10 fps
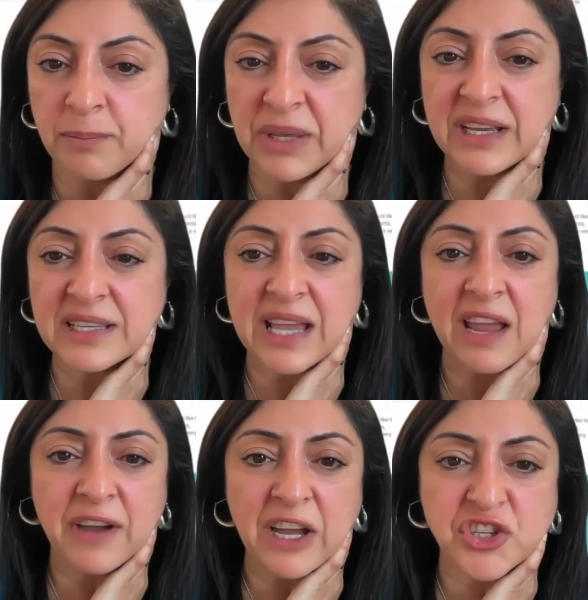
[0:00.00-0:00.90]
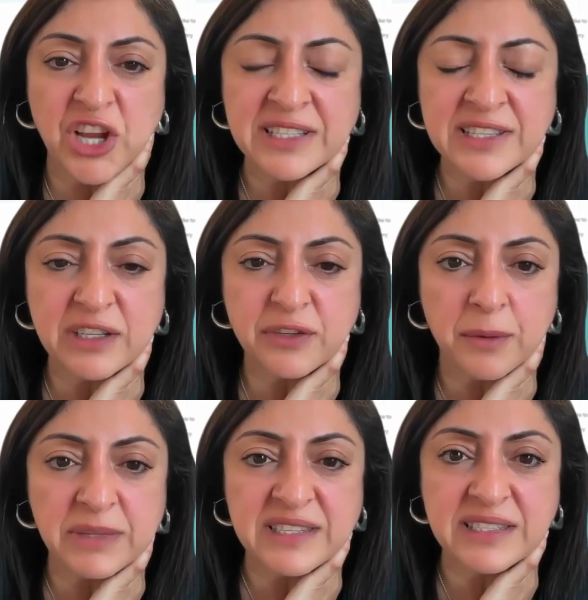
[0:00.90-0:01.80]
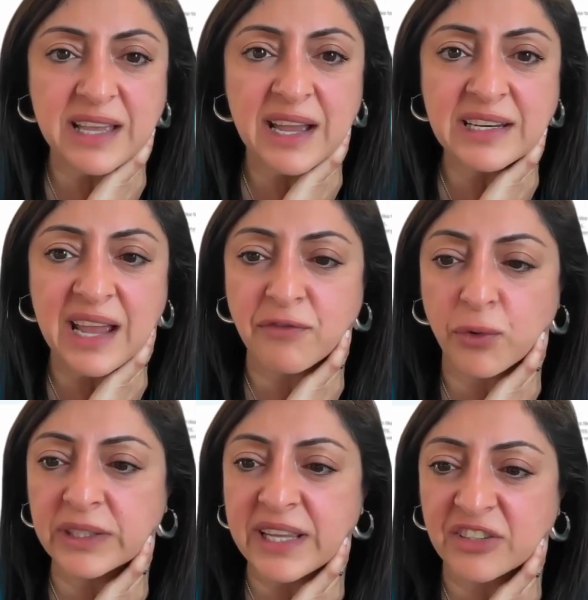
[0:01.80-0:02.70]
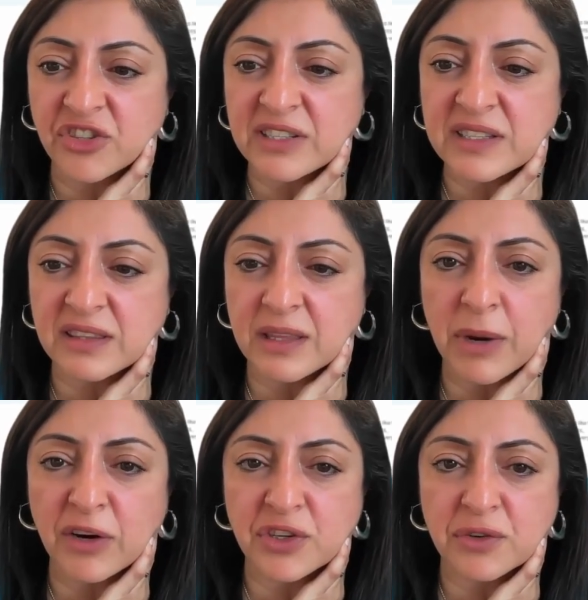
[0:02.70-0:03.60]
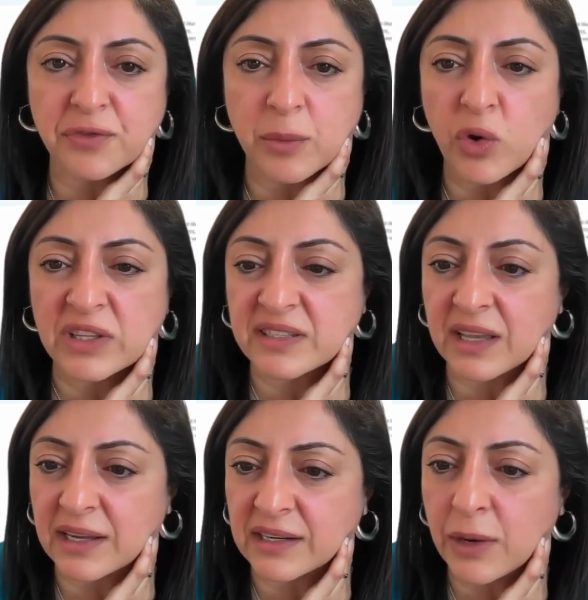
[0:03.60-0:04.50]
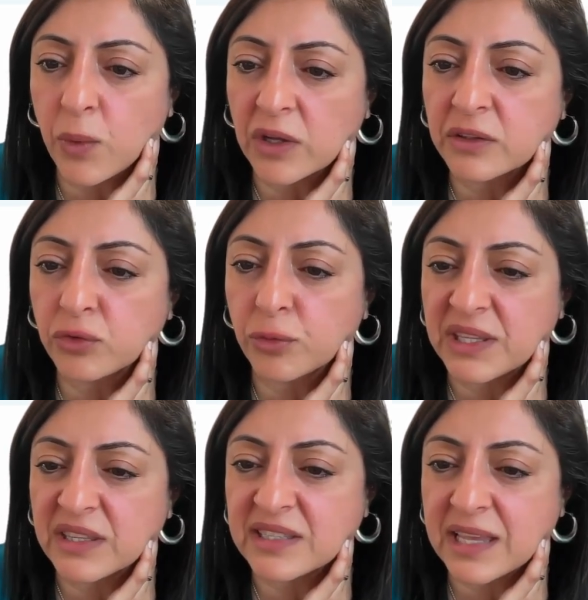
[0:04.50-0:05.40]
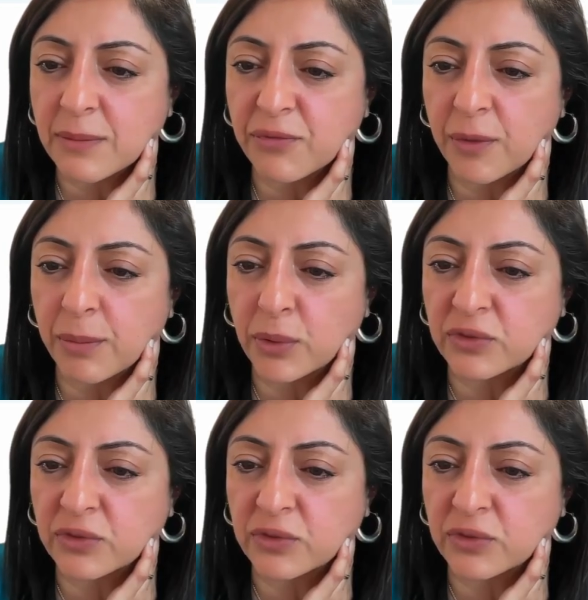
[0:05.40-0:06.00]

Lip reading: Because I've adjusted from this side, I've only adjusted the margin from one side. I want it to be the same from both